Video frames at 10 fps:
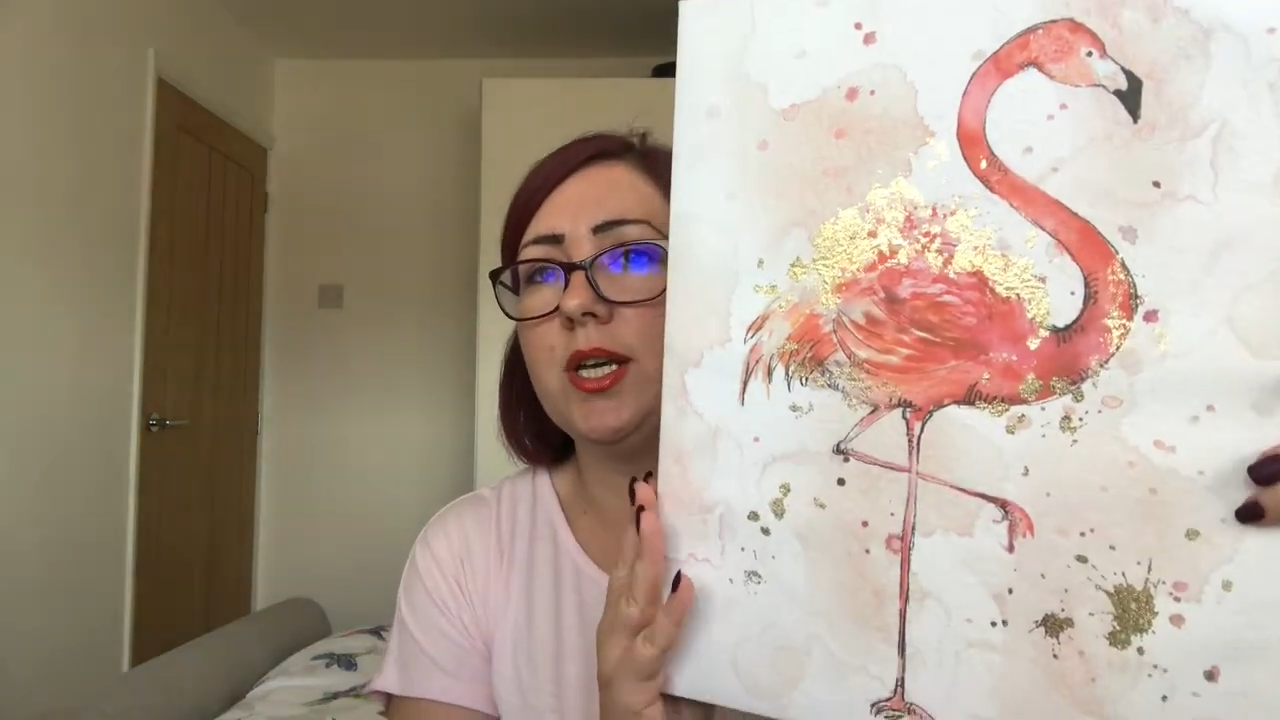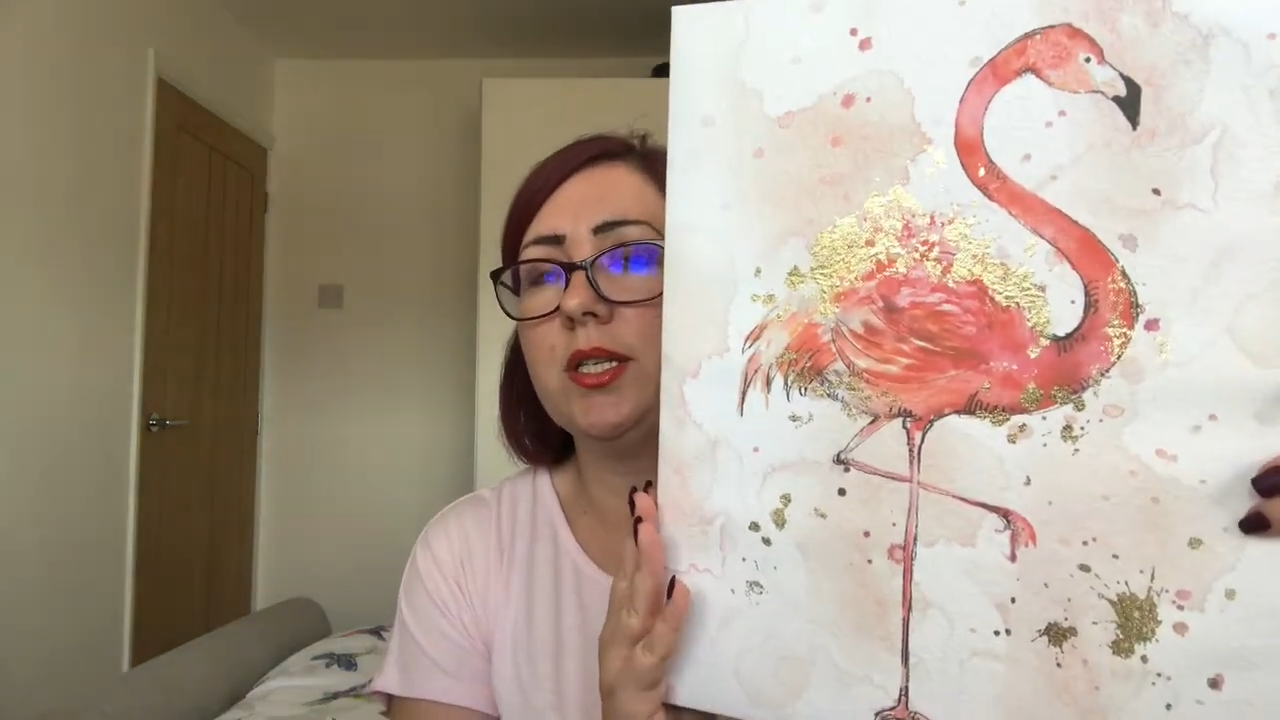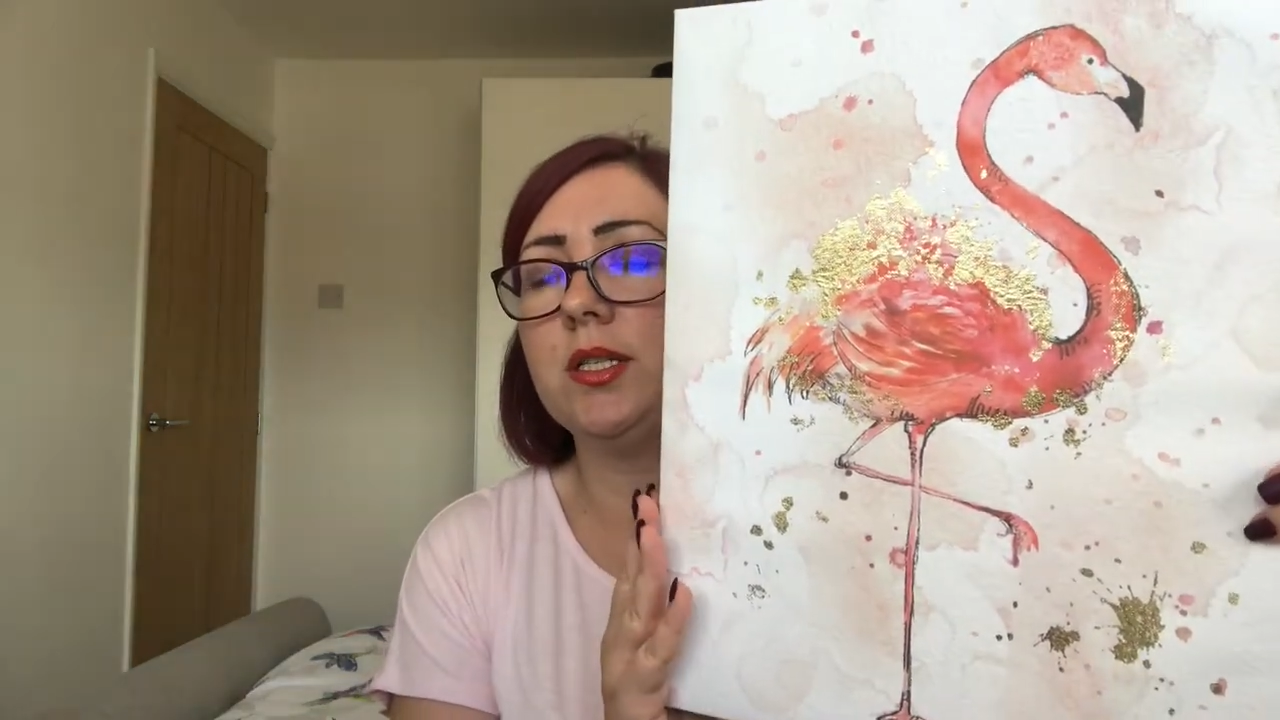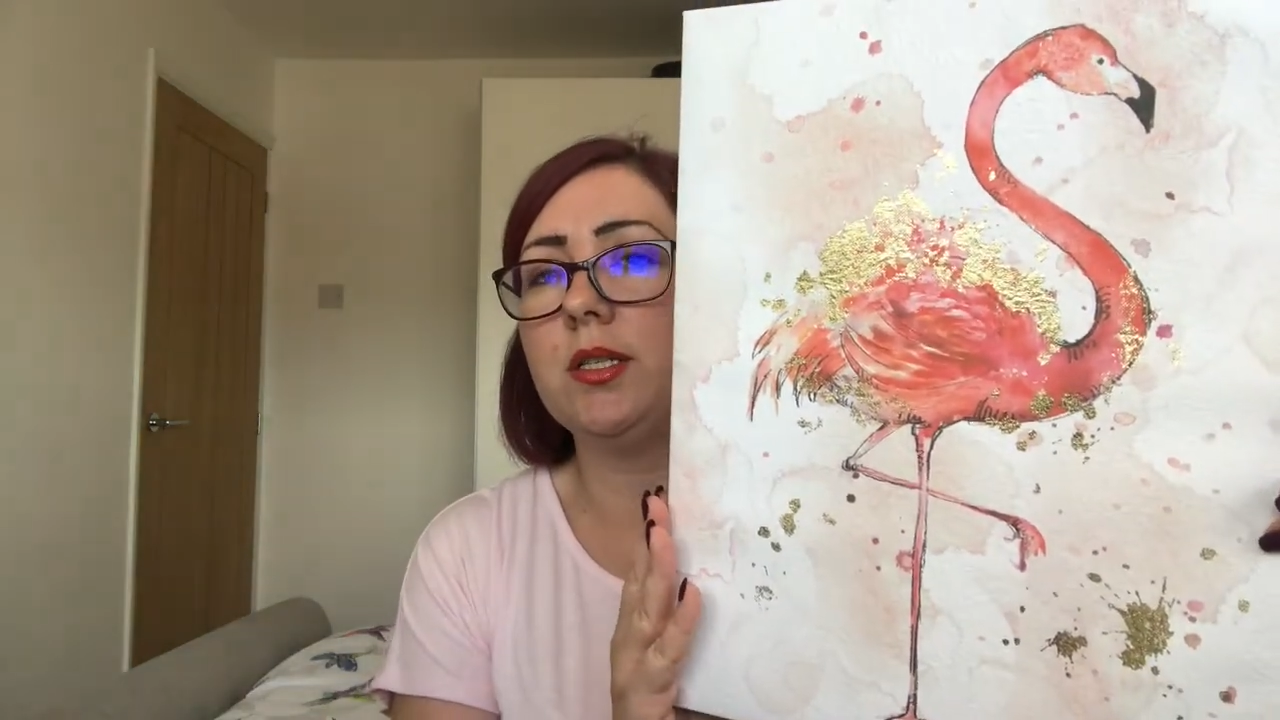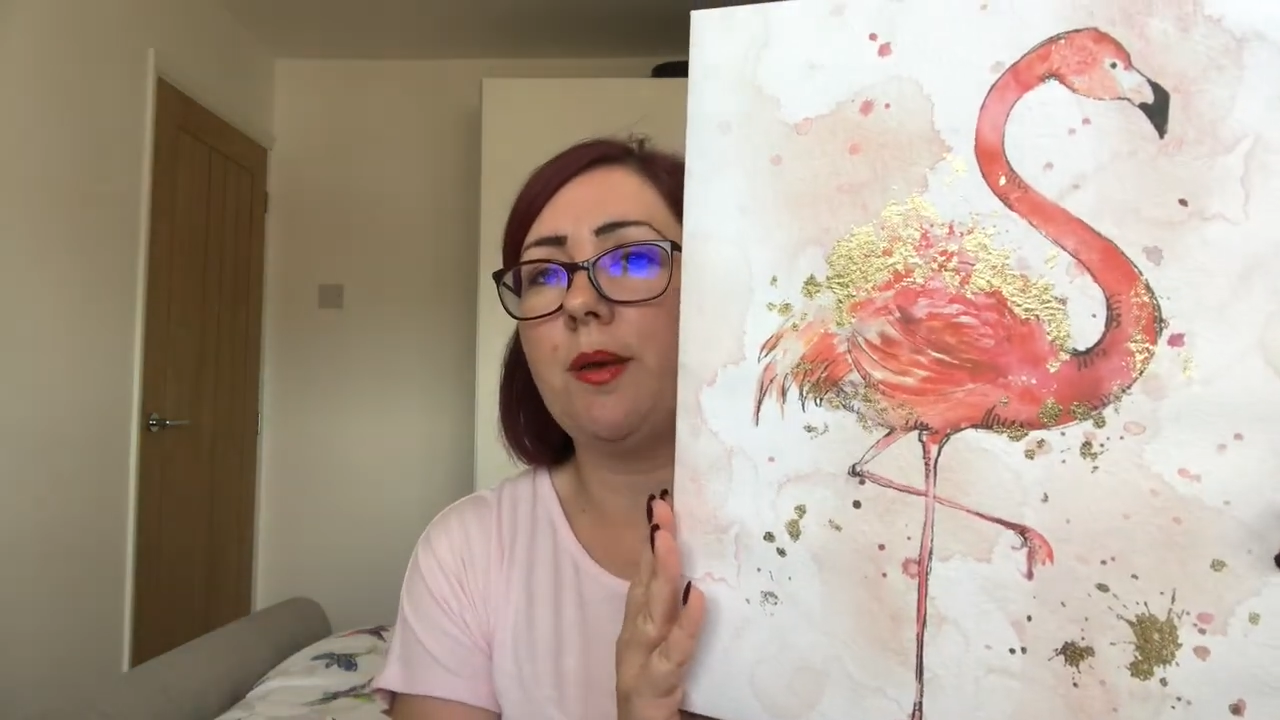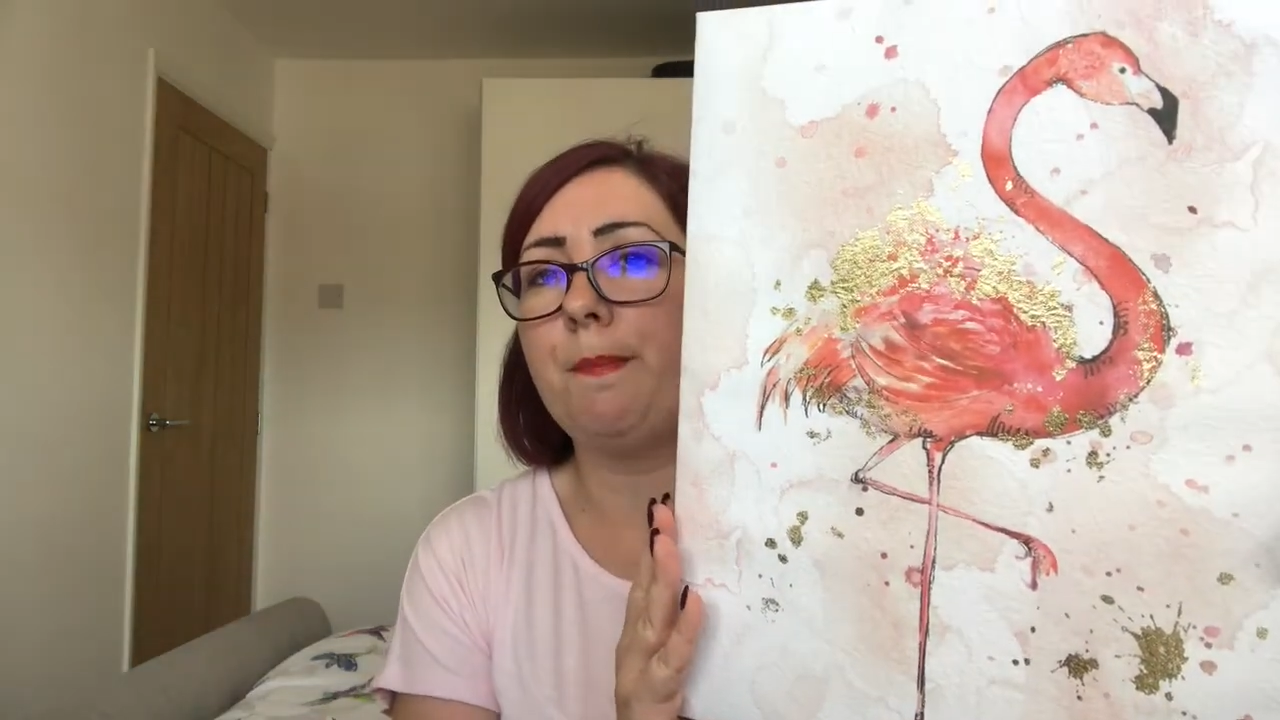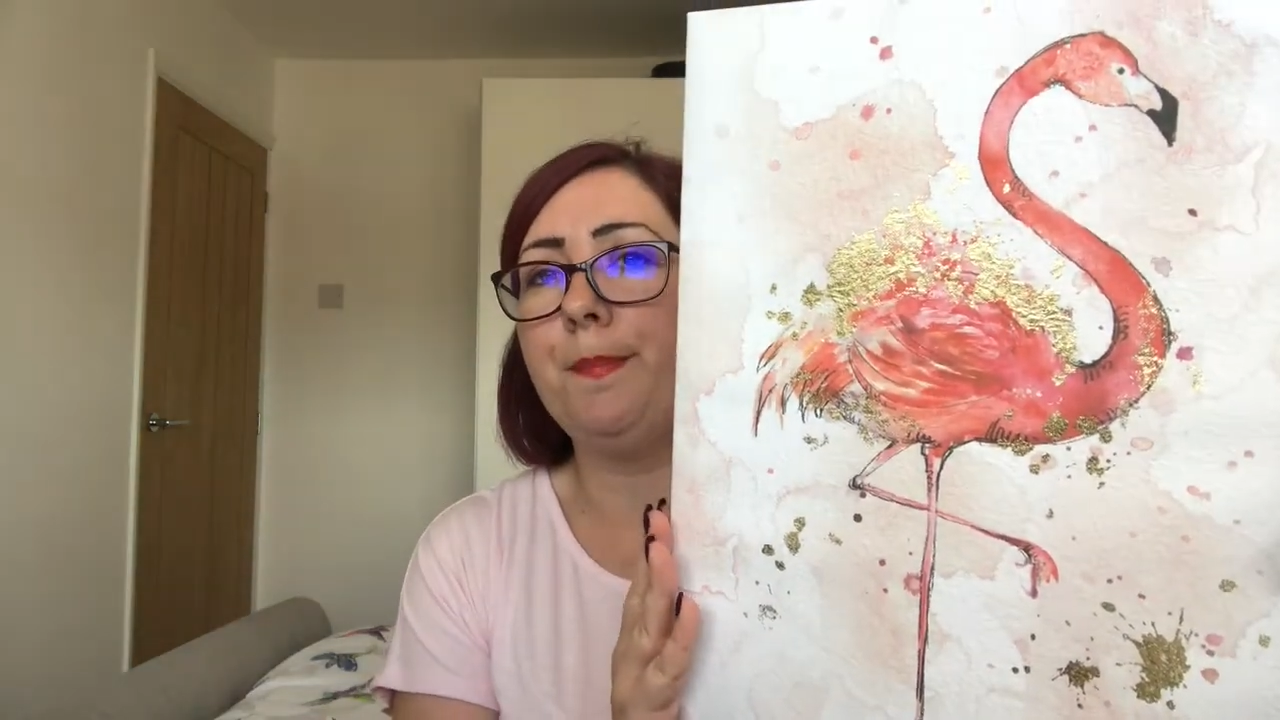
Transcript: is